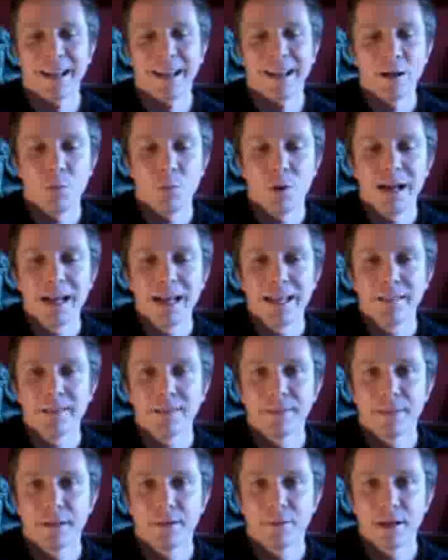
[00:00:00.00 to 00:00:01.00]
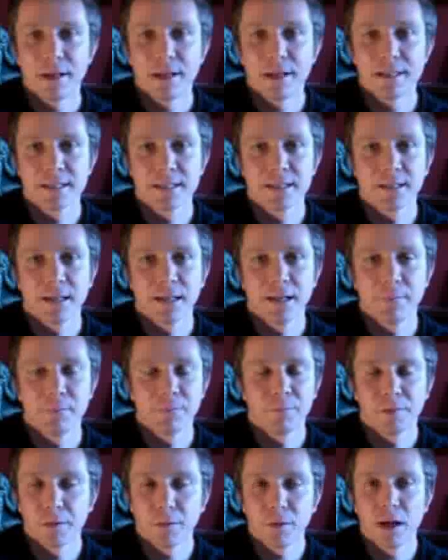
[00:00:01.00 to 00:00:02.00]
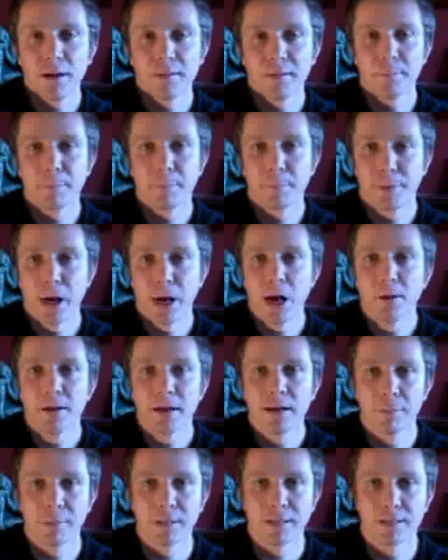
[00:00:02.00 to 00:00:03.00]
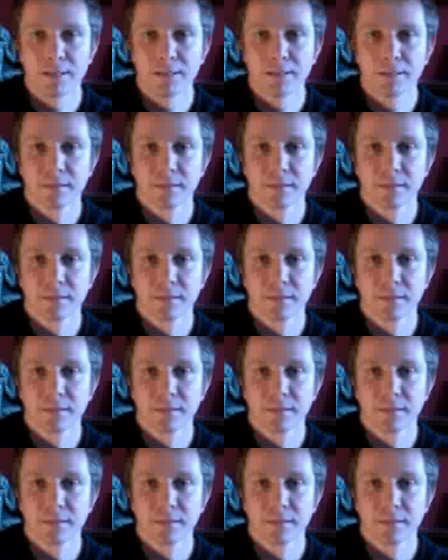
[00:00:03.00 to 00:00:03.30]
In a way, there are the programmers.